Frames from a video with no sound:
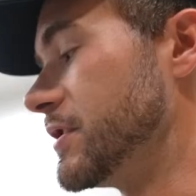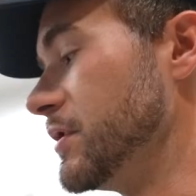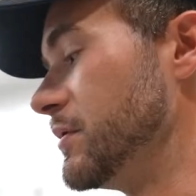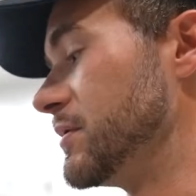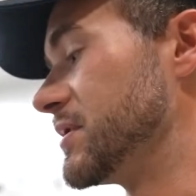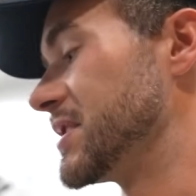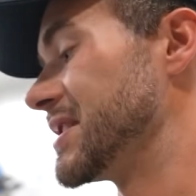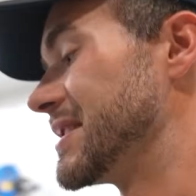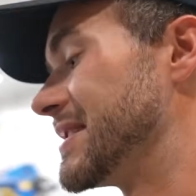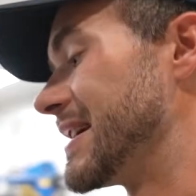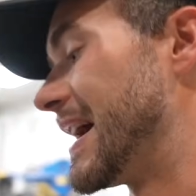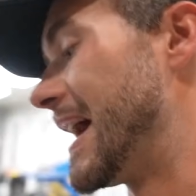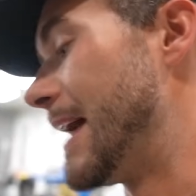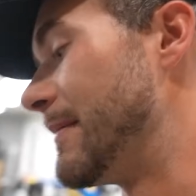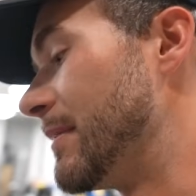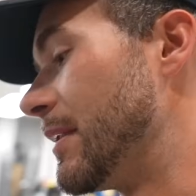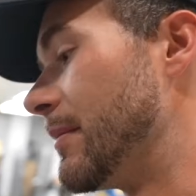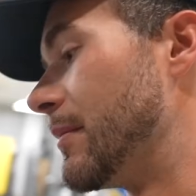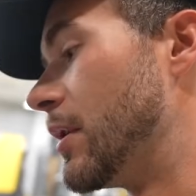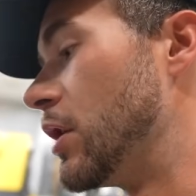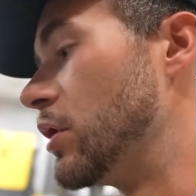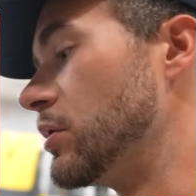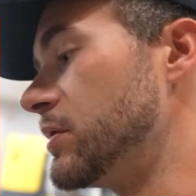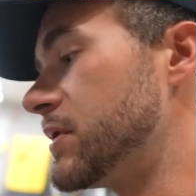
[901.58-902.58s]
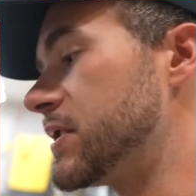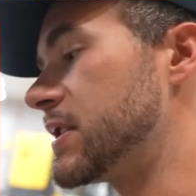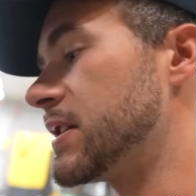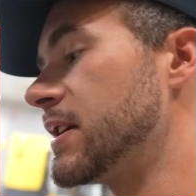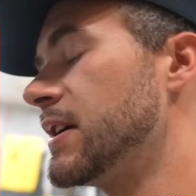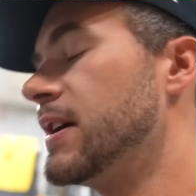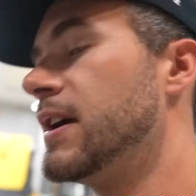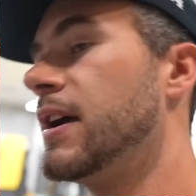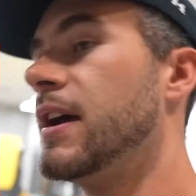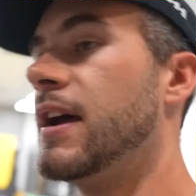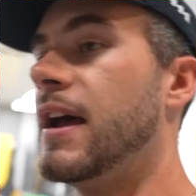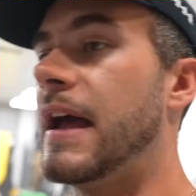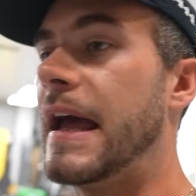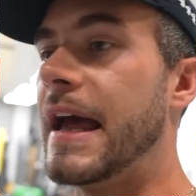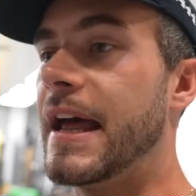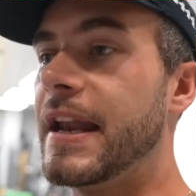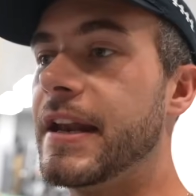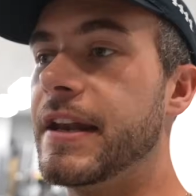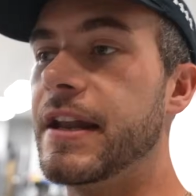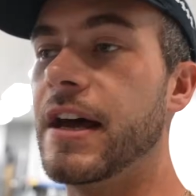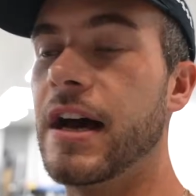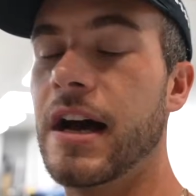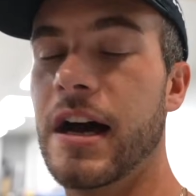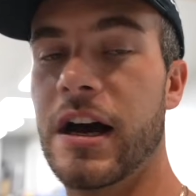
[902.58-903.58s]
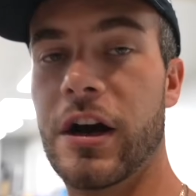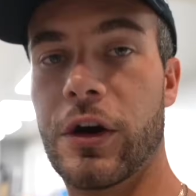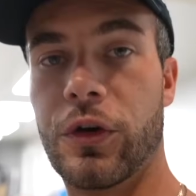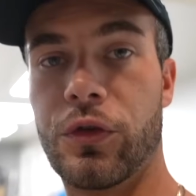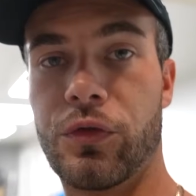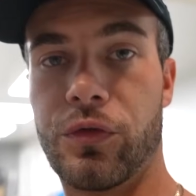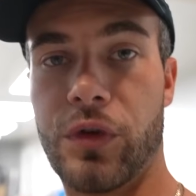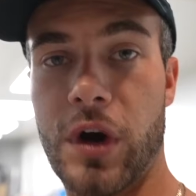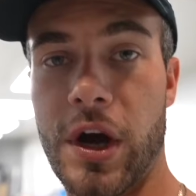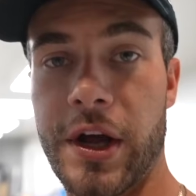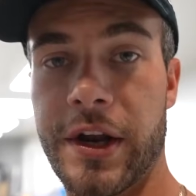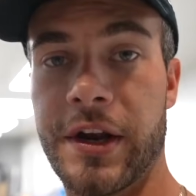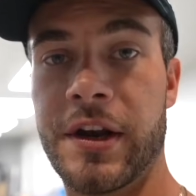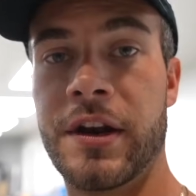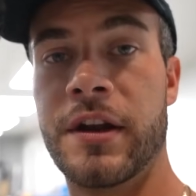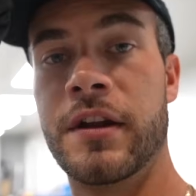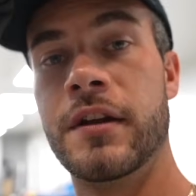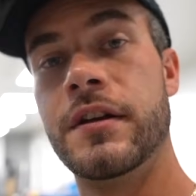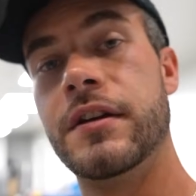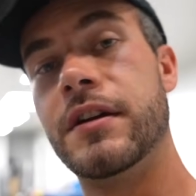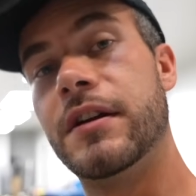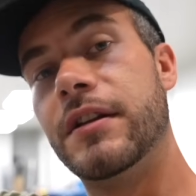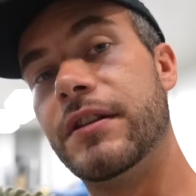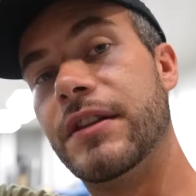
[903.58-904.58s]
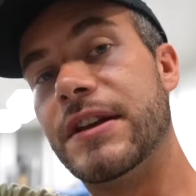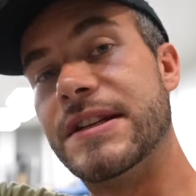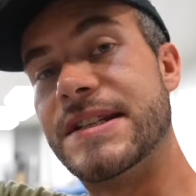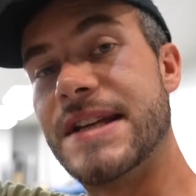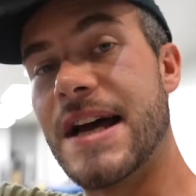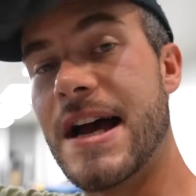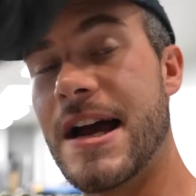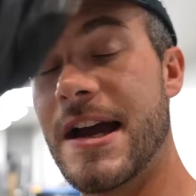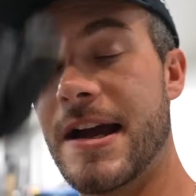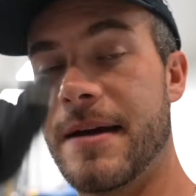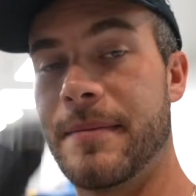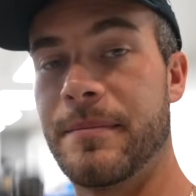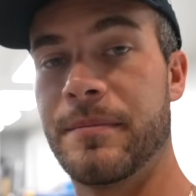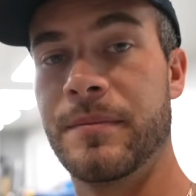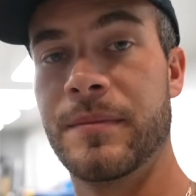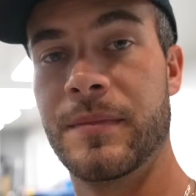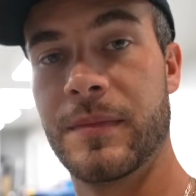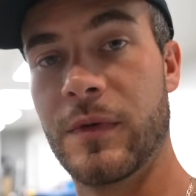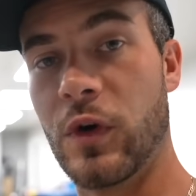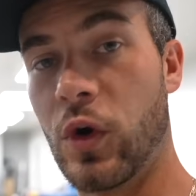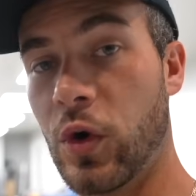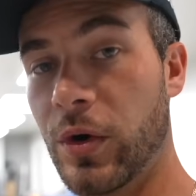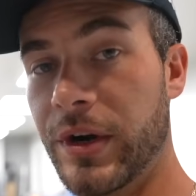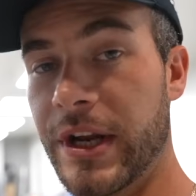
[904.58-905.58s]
use the dime the most, and run the dime or